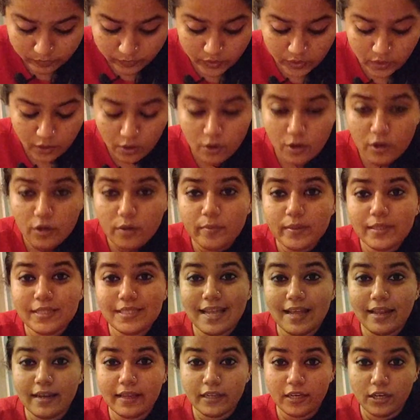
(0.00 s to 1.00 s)
you're going to be
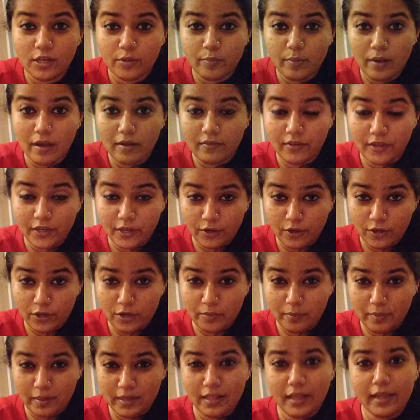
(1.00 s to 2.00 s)
standing in your power. You're
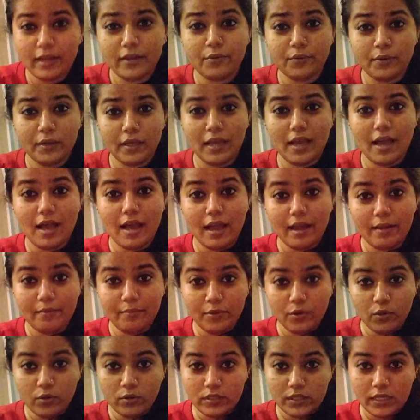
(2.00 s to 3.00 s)
going to be like, okay,
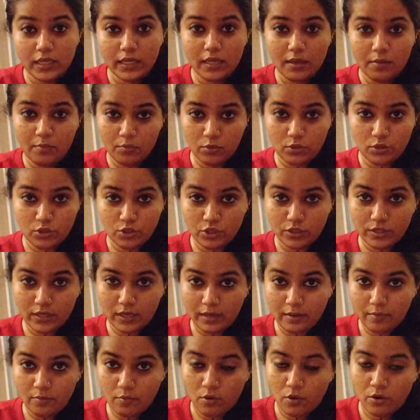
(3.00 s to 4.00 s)
I'm not taking bullshit
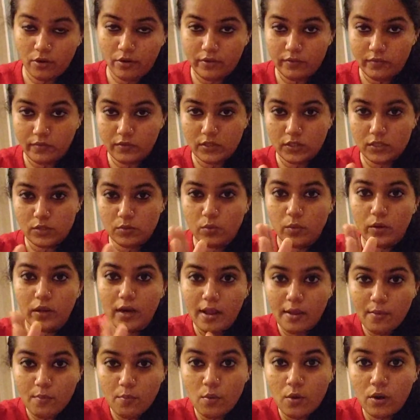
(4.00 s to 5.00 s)
anymore, and this is what
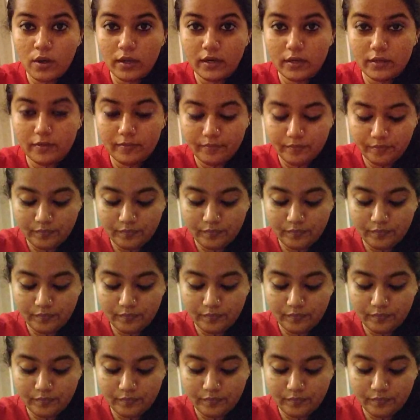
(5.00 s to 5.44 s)
I want.